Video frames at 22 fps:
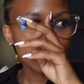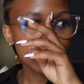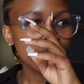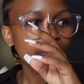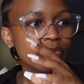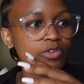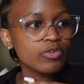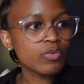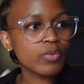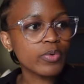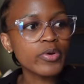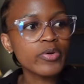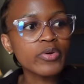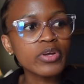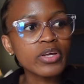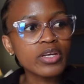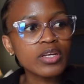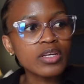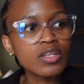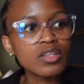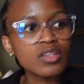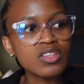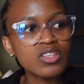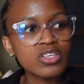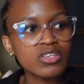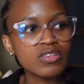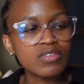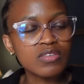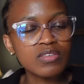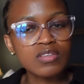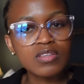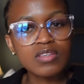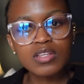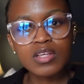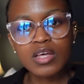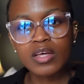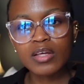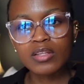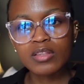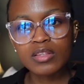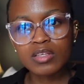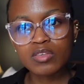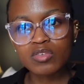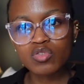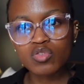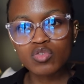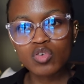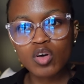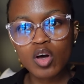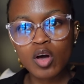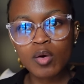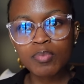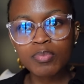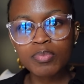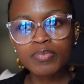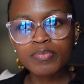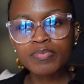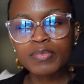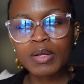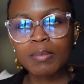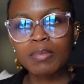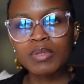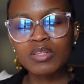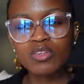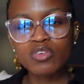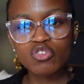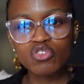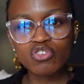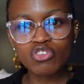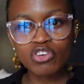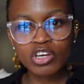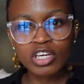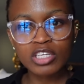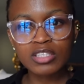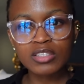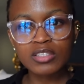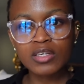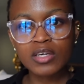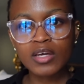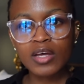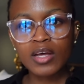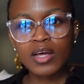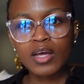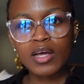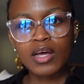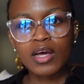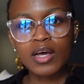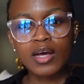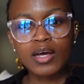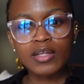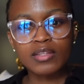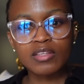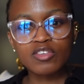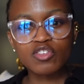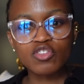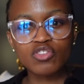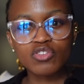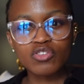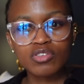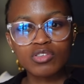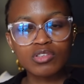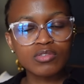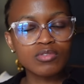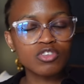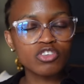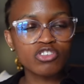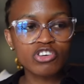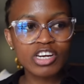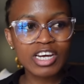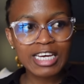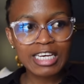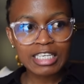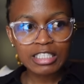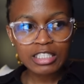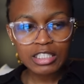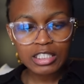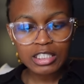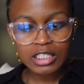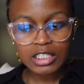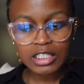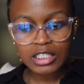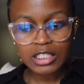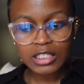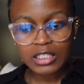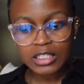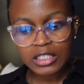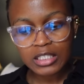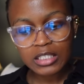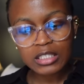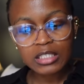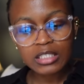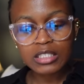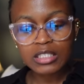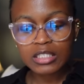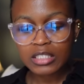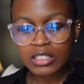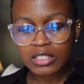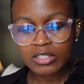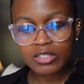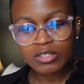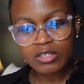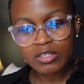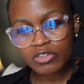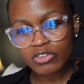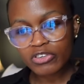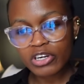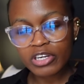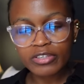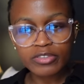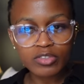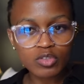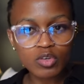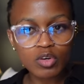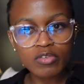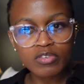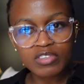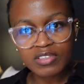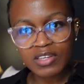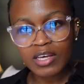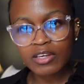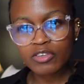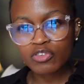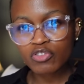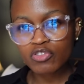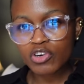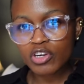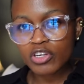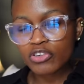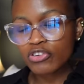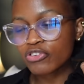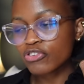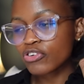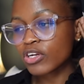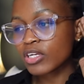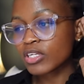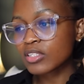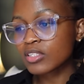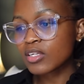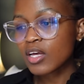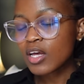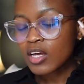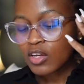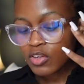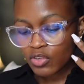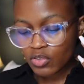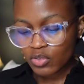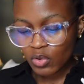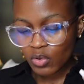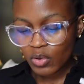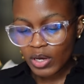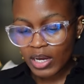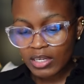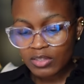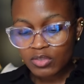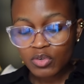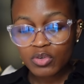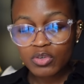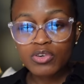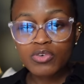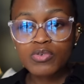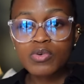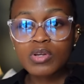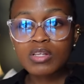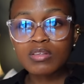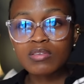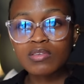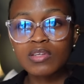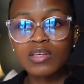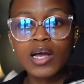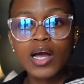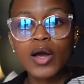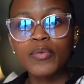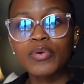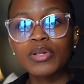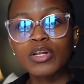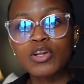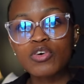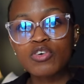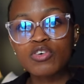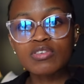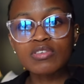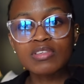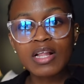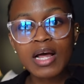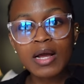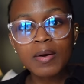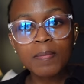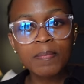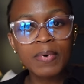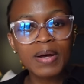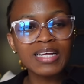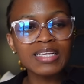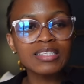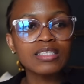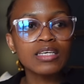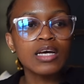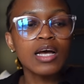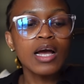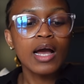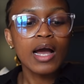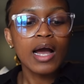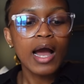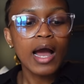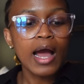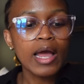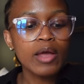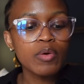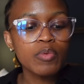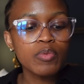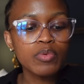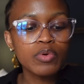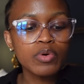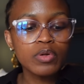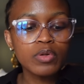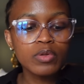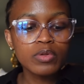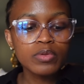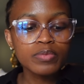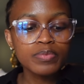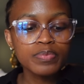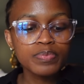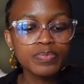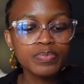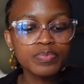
that I was wearing this this top I mean this shirt this dress dress oversized dress shirt so you guys couldn't really see how it looks like but I will